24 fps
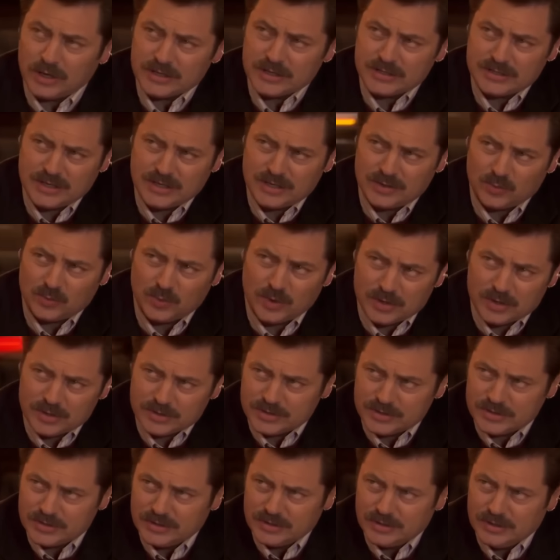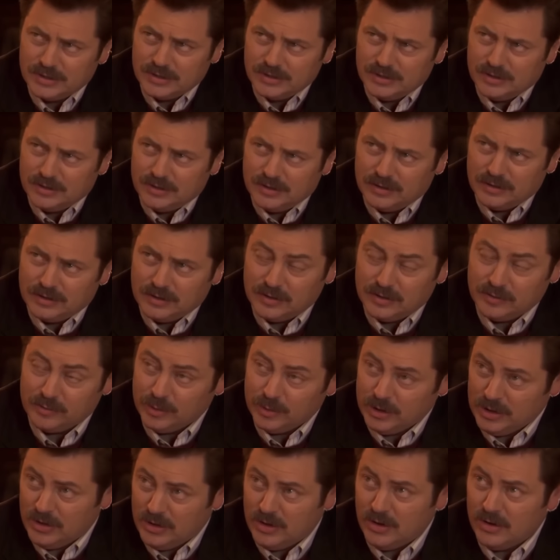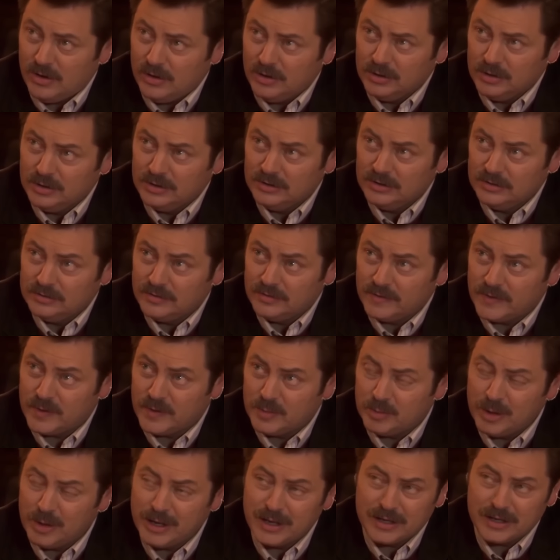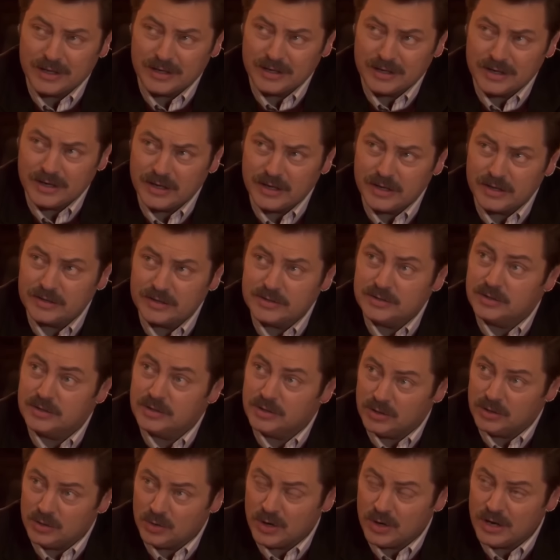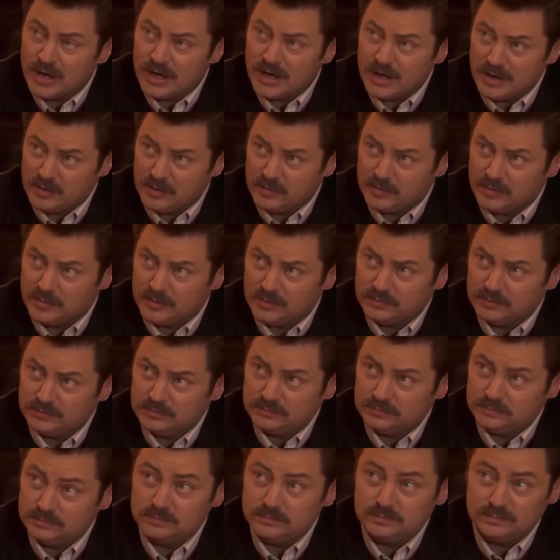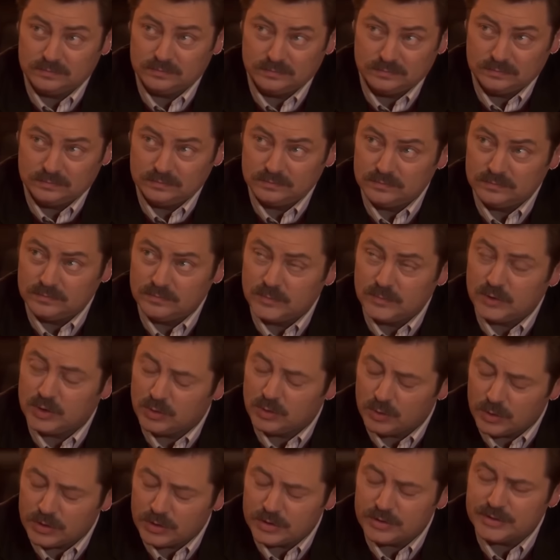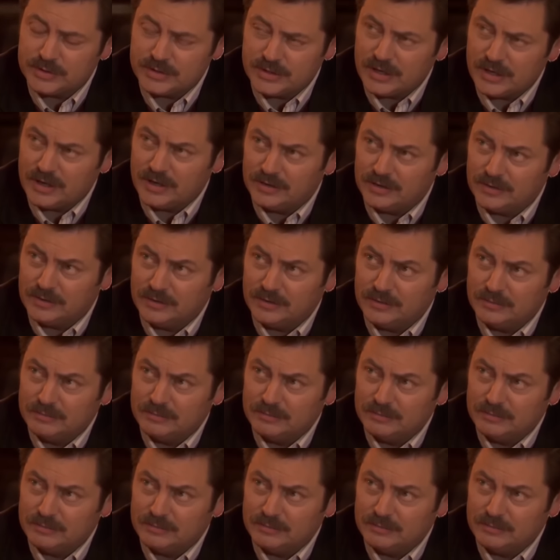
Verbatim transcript: What I said was, give me all the bacon and eggs you have. Do you understand?